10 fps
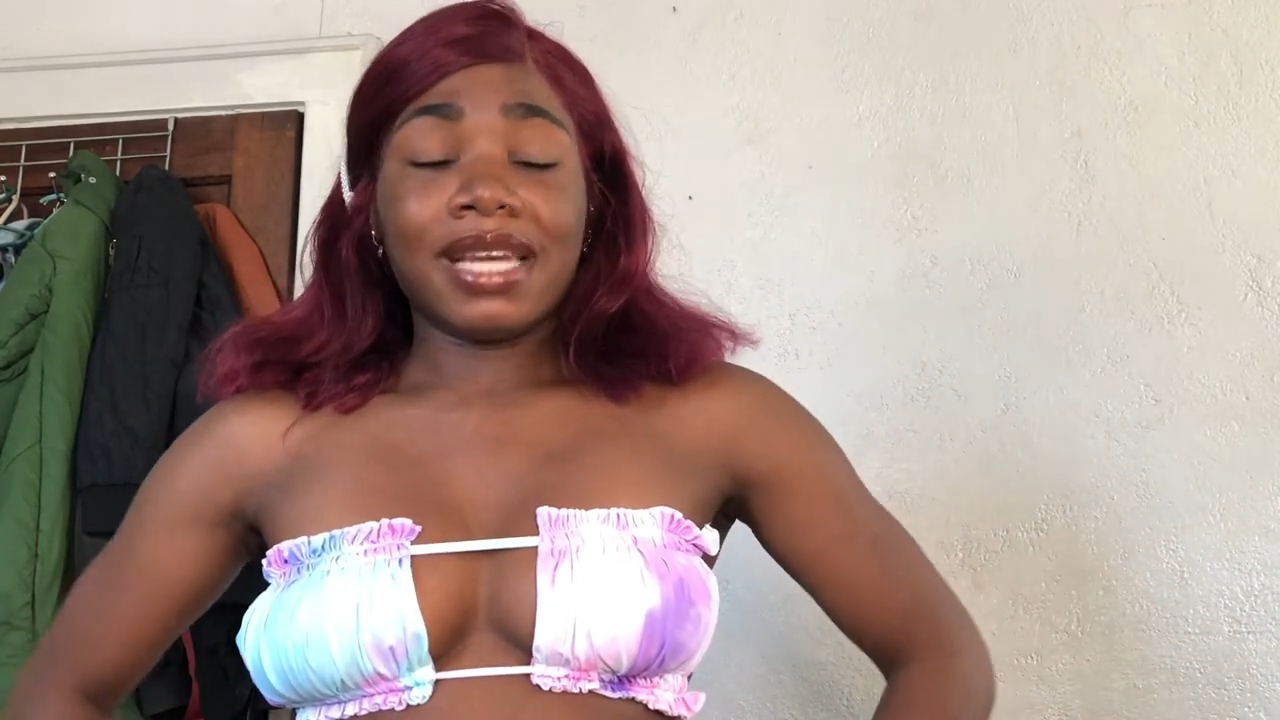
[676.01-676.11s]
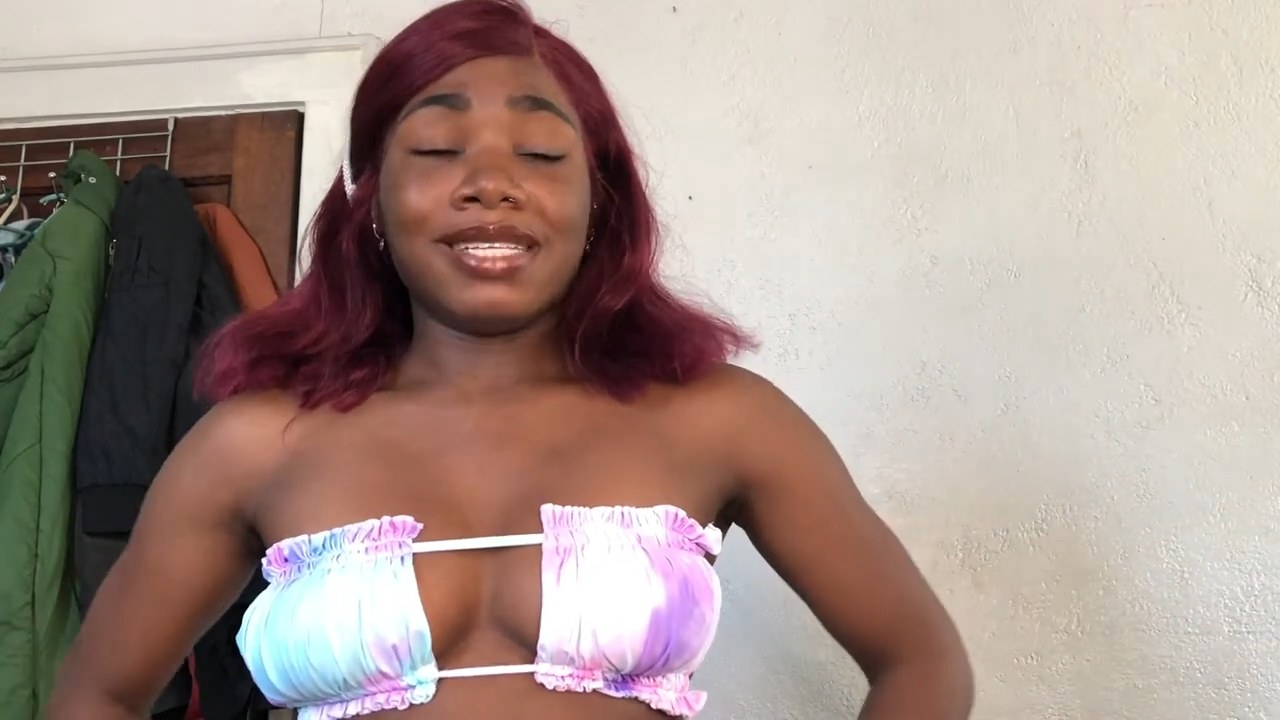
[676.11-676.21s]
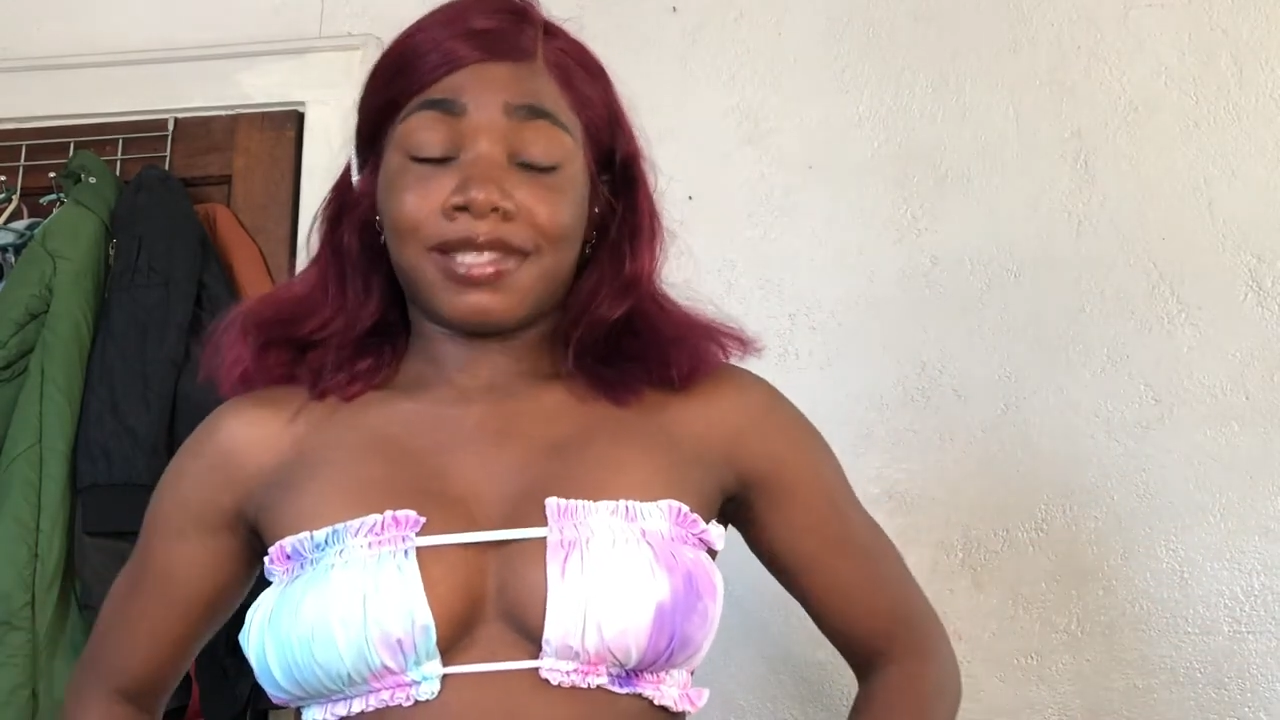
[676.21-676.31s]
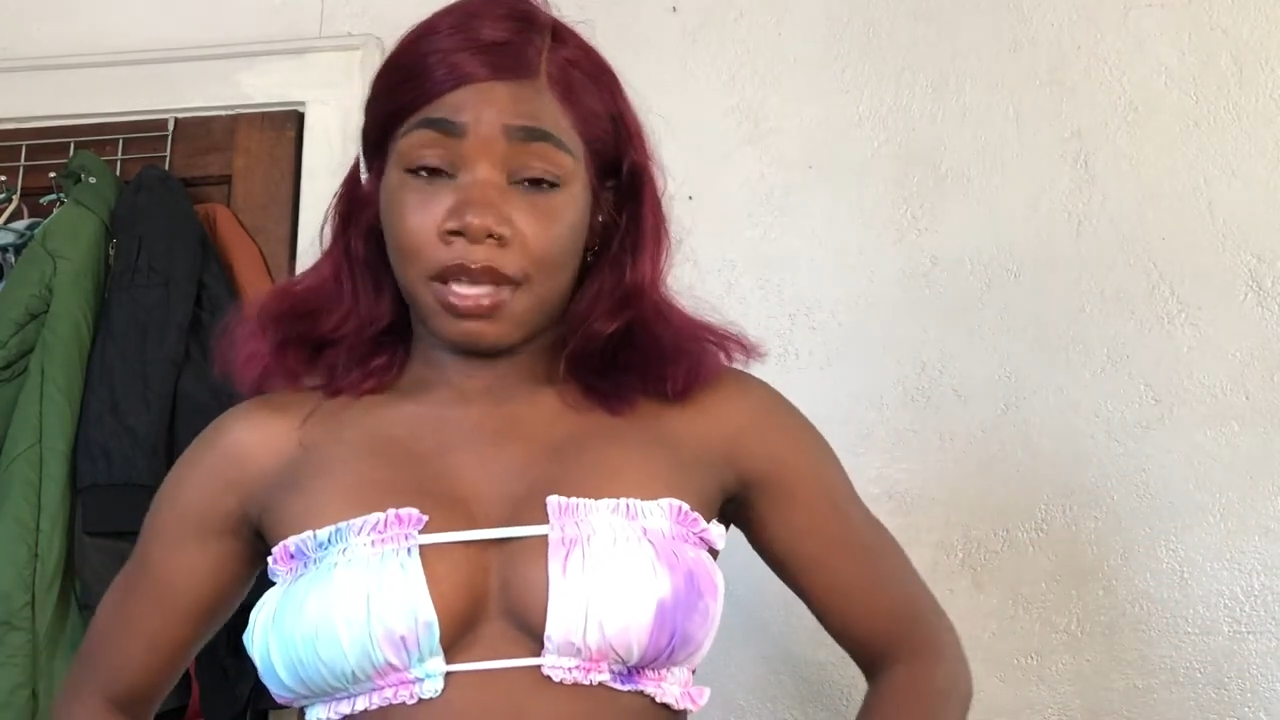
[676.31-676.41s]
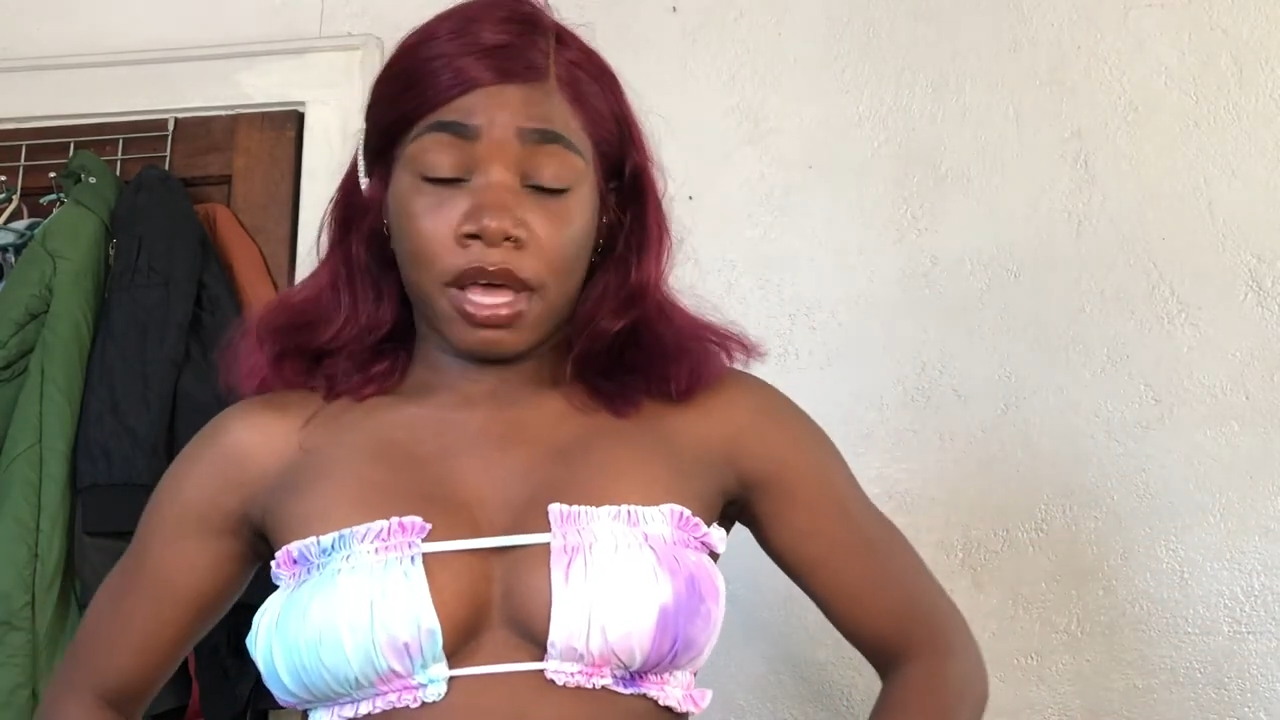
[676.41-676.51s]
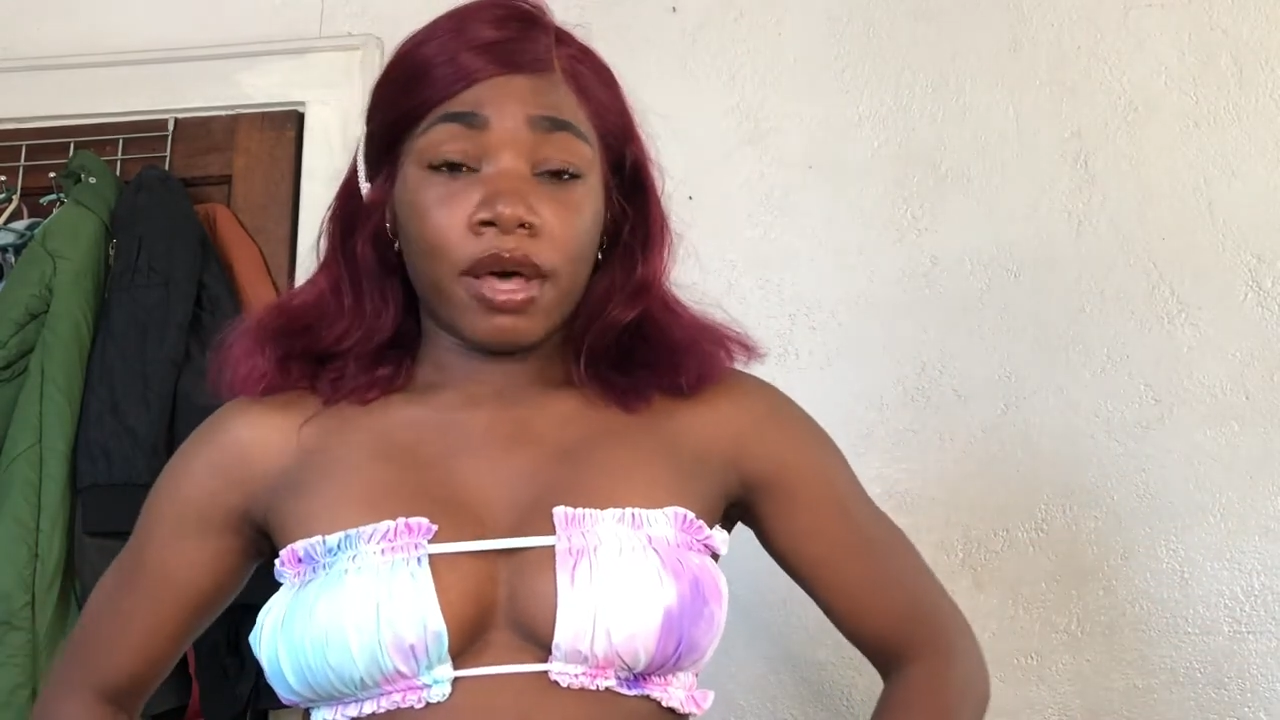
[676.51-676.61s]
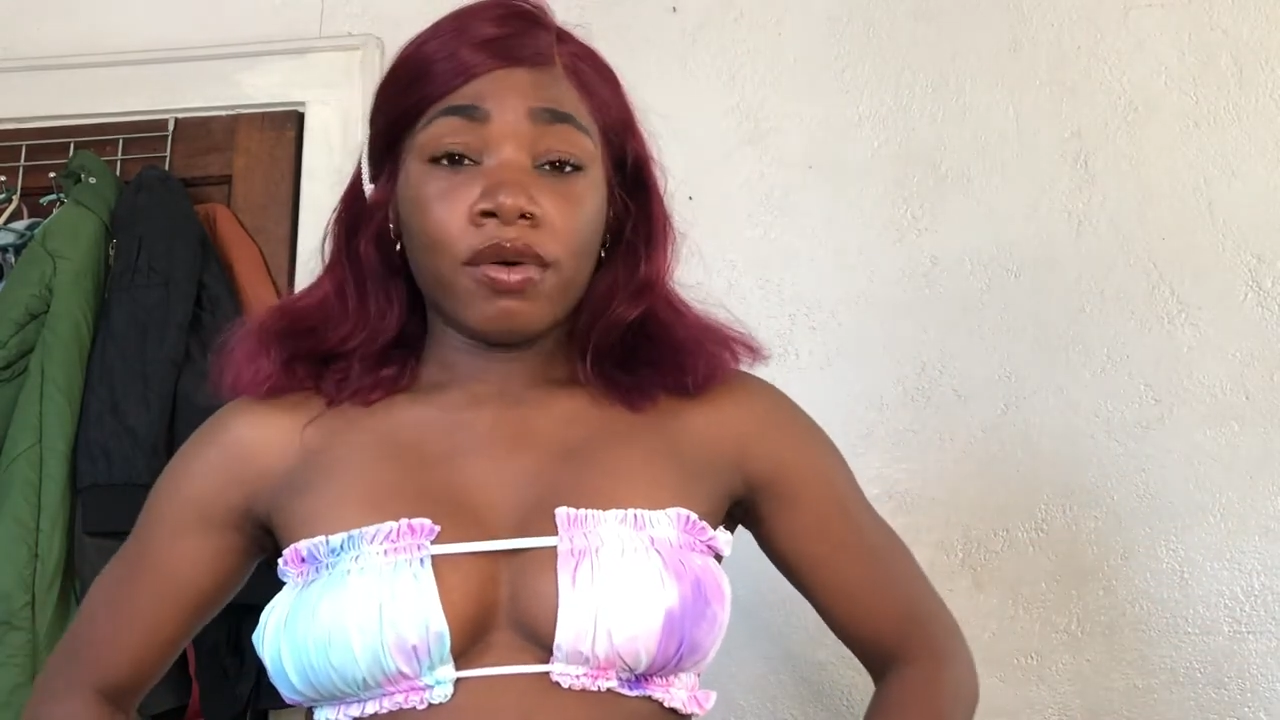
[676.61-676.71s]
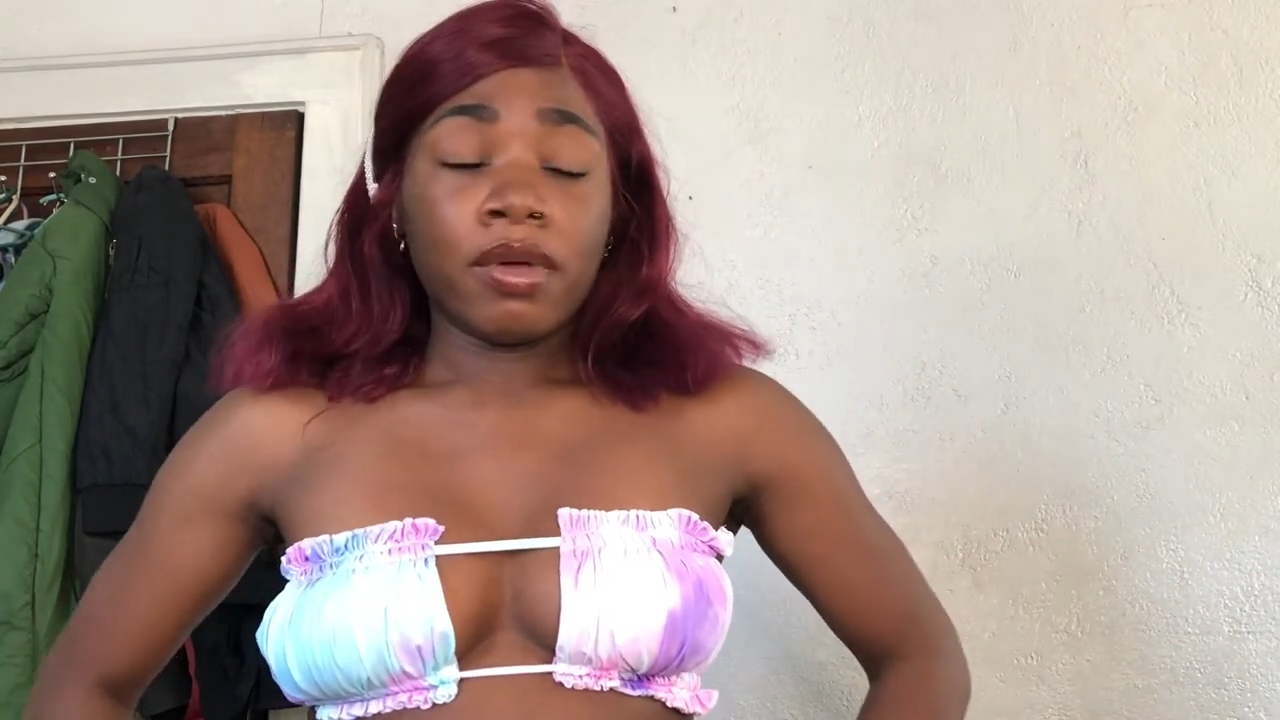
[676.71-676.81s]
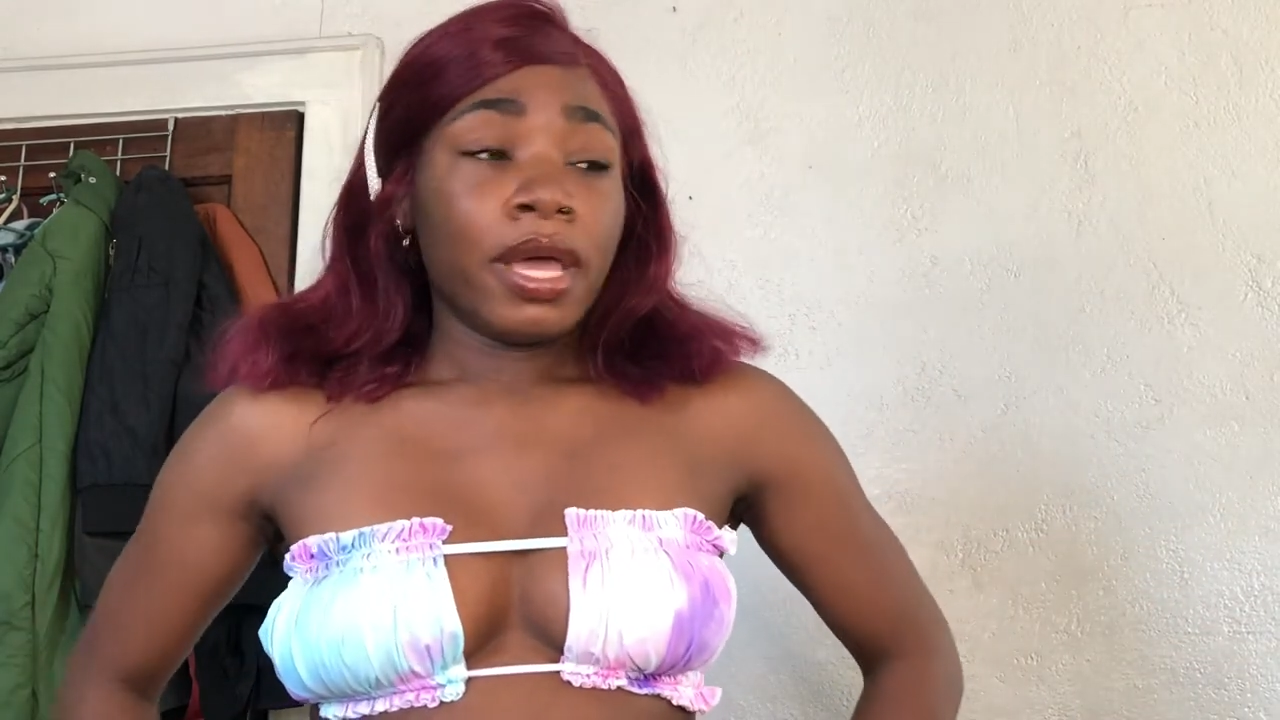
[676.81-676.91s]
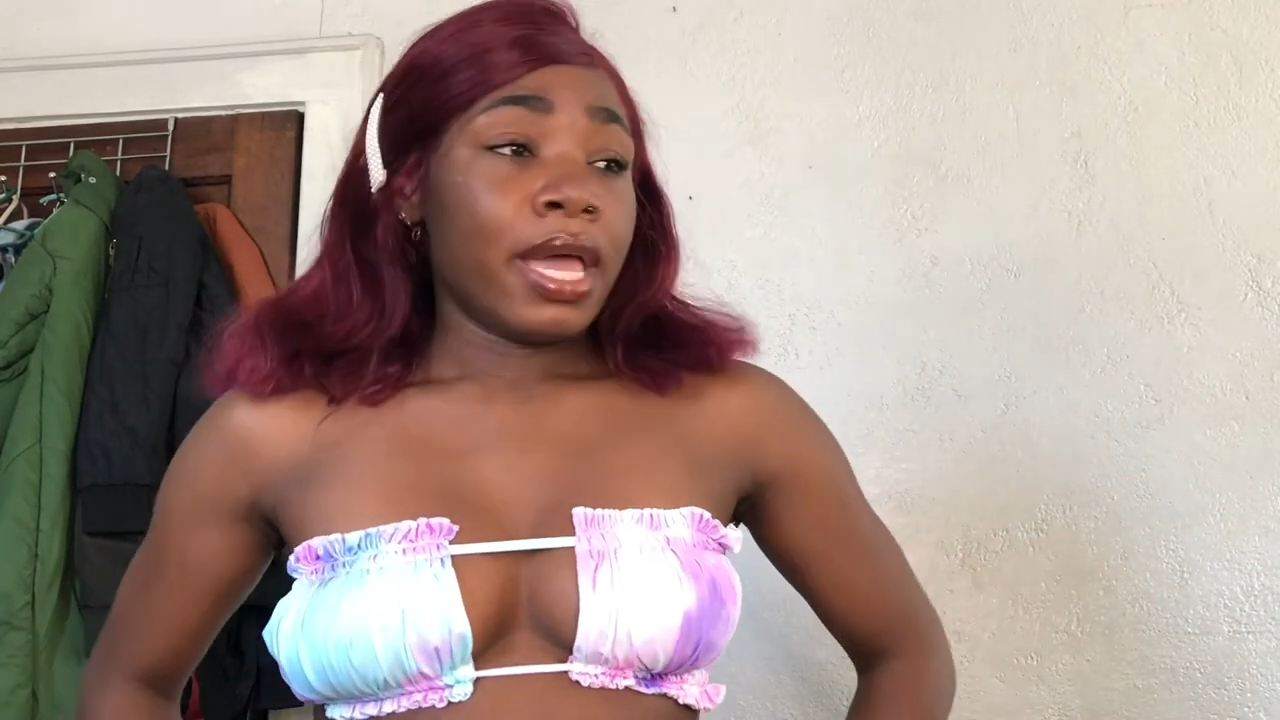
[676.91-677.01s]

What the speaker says: needs to go,